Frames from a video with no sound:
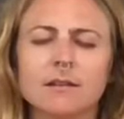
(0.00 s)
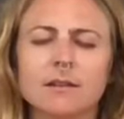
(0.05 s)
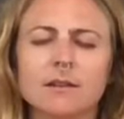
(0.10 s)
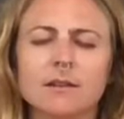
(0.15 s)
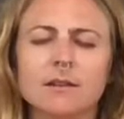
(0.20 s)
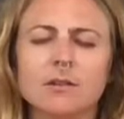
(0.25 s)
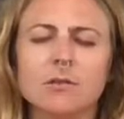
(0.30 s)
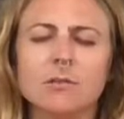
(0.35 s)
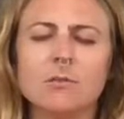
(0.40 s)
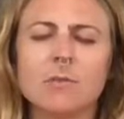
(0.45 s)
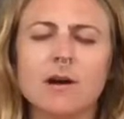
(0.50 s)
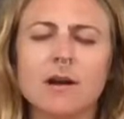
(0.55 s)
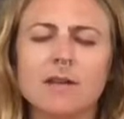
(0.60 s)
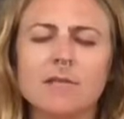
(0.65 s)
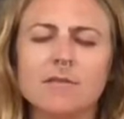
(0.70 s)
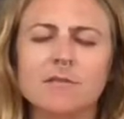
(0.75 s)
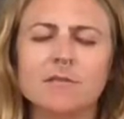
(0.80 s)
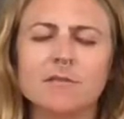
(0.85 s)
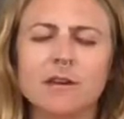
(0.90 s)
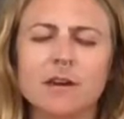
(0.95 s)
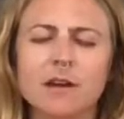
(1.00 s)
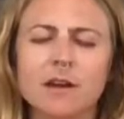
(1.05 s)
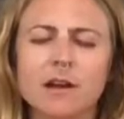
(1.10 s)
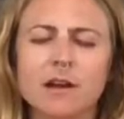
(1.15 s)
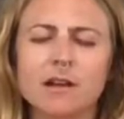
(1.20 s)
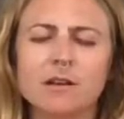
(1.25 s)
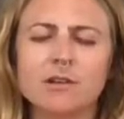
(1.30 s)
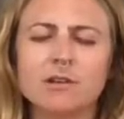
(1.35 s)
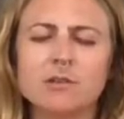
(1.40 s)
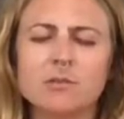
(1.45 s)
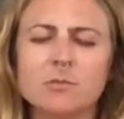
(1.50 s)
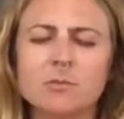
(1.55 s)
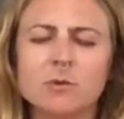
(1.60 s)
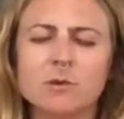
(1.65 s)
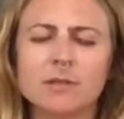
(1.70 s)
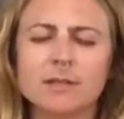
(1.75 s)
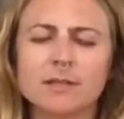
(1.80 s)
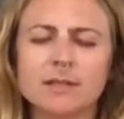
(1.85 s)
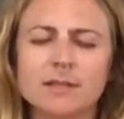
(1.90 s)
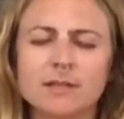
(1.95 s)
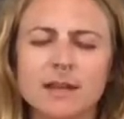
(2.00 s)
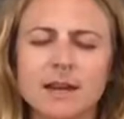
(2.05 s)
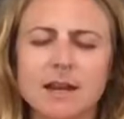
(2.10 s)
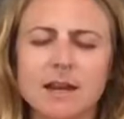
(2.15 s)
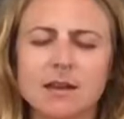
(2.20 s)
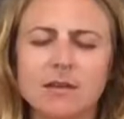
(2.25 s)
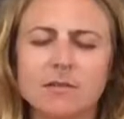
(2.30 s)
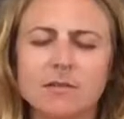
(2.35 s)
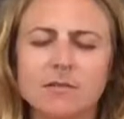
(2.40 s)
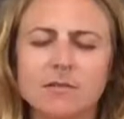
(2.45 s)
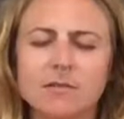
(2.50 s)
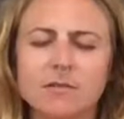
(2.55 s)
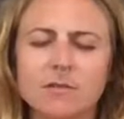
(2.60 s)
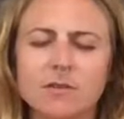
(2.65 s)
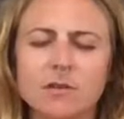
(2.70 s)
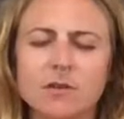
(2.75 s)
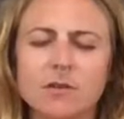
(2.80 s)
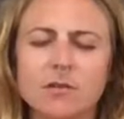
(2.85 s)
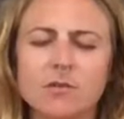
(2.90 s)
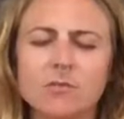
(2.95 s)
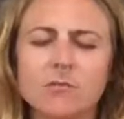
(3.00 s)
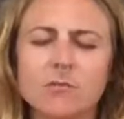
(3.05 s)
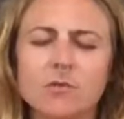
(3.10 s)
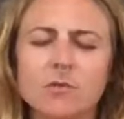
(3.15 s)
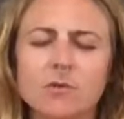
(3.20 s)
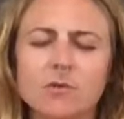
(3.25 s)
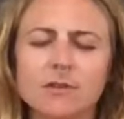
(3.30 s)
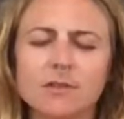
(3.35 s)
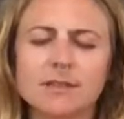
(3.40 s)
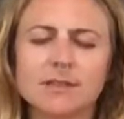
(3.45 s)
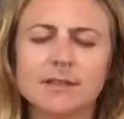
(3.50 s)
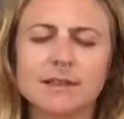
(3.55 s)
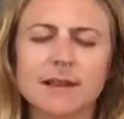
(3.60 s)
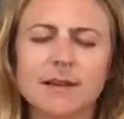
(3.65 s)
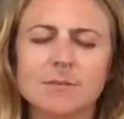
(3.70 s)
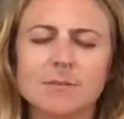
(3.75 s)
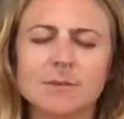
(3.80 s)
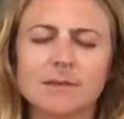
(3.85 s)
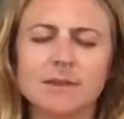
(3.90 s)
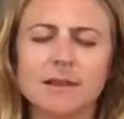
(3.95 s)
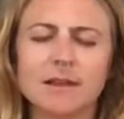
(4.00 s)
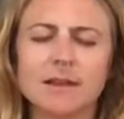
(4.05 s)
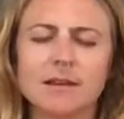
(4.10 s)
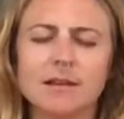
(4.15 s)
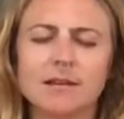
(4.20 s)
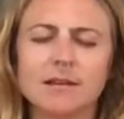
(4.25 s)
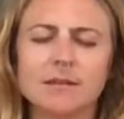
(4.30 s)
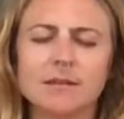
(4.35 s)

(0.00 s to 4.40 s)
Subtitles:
you might find you want to take a few more steps in,